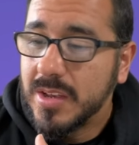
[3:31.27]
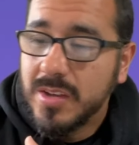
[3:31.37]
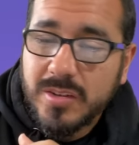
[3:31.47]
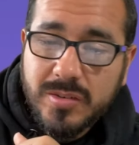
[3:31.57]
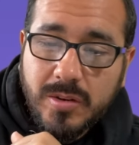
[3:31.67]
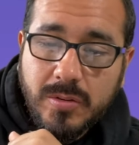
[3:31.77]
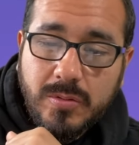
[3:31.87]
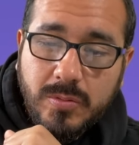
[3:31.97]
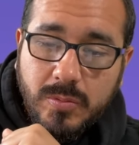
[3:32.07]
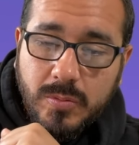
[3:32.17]

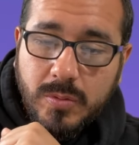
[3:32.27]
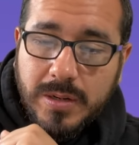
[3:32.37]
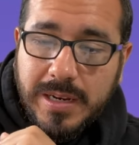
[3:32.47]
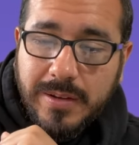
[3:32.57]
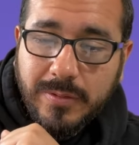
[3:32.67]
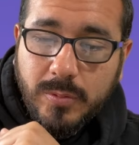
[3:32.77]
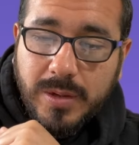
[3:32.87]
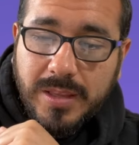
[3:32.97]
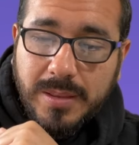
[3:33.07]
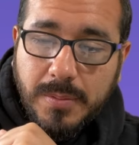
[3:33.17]
So we're left
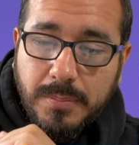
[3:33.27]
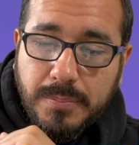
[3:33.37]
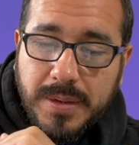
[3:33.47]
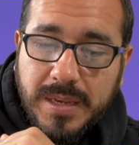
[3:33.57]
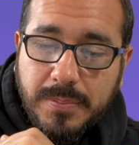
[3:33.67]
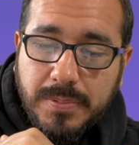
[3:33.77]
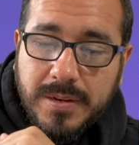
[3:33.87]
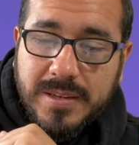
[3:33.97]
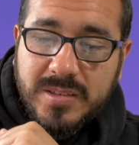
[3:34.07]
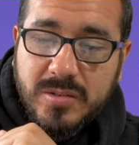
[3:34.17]
with B
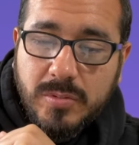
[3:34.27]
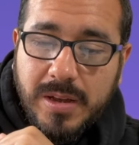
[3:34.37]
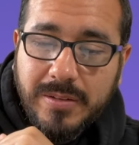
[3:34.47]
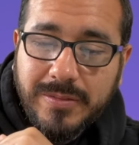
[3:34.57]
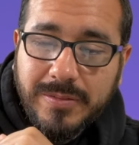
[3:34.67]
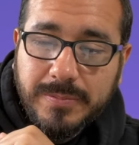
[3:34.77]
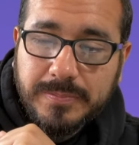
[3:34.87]
plus 12,